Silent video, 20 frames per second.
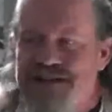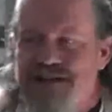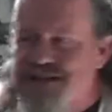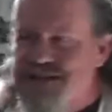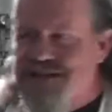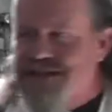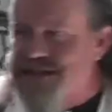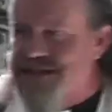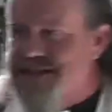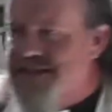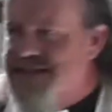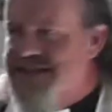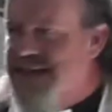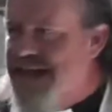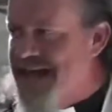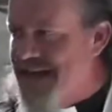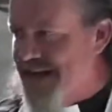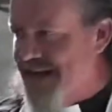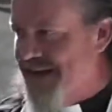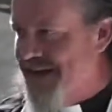Jesus'
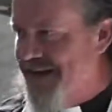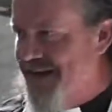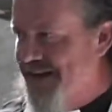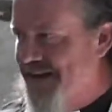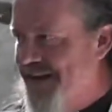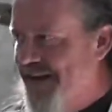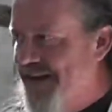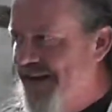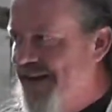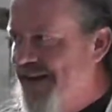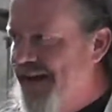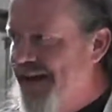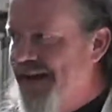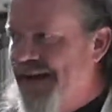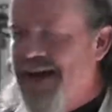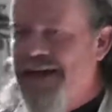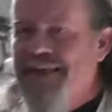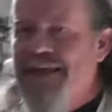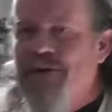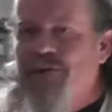intent.
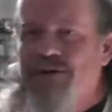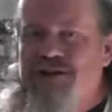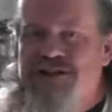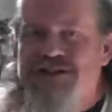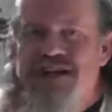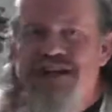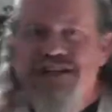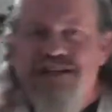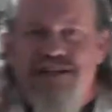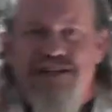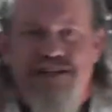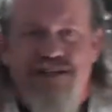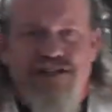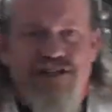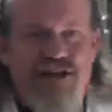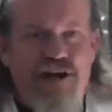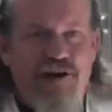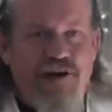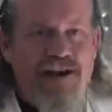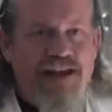I think what Jesus
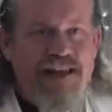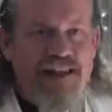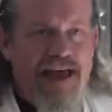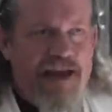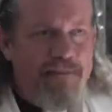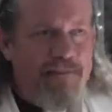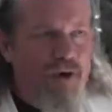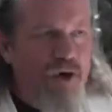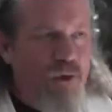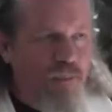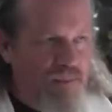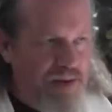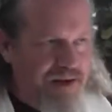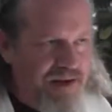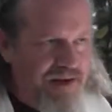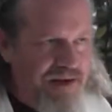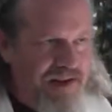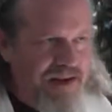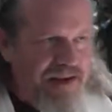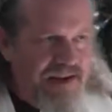is sharing in that
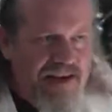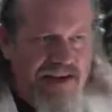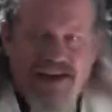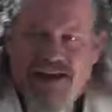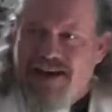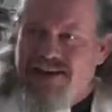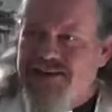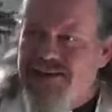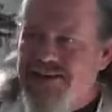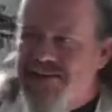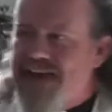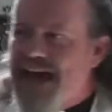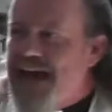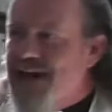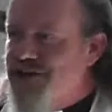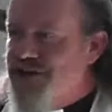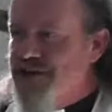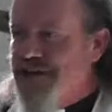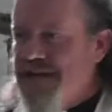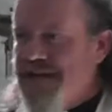moment is he's
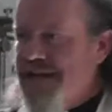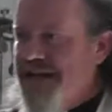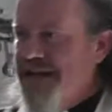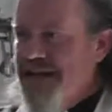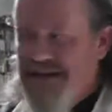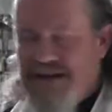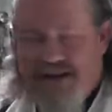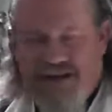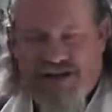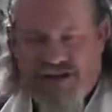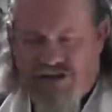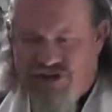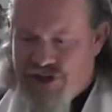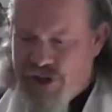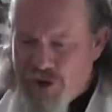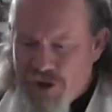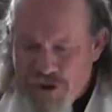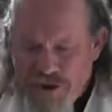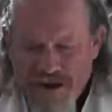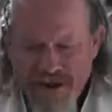actually
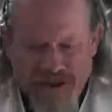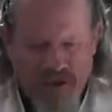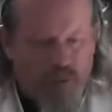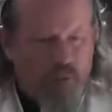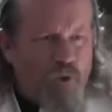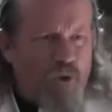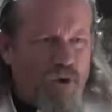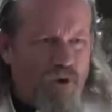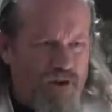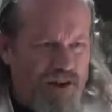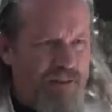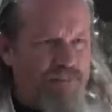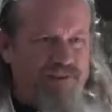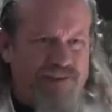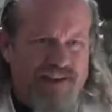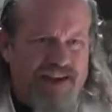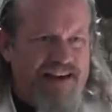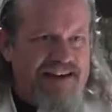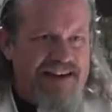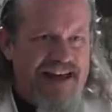turning the world
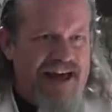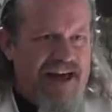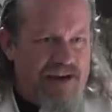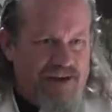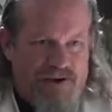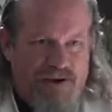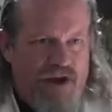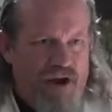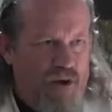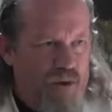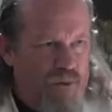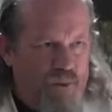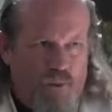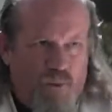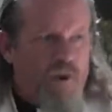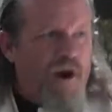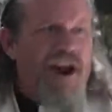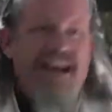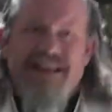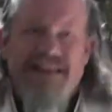upside down
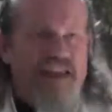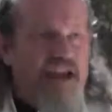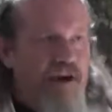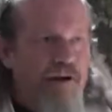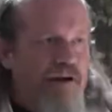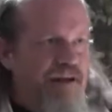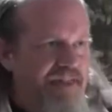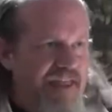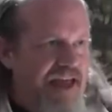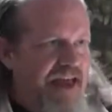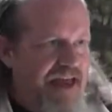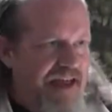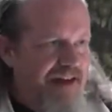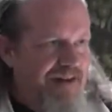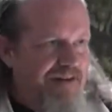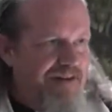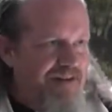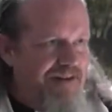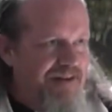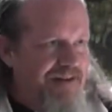right there and
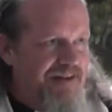then.